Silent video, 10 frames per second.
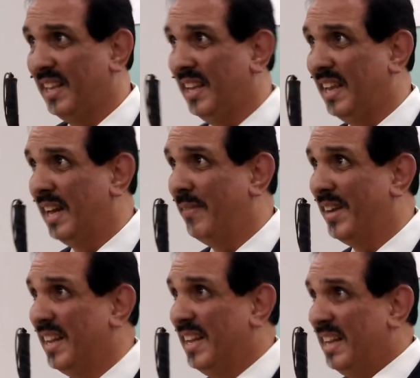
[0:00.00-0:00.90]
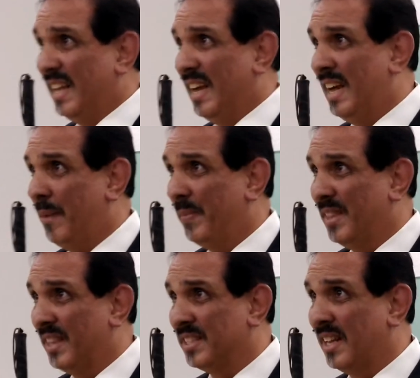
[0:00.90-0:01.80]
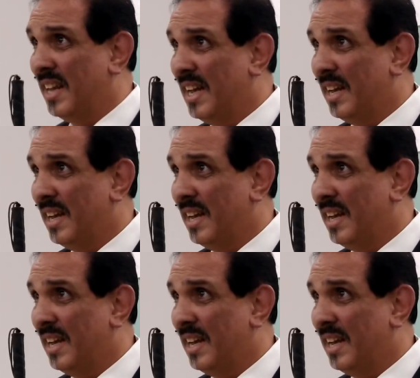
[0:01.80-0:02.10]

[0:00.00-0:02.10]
anyway, there's a lot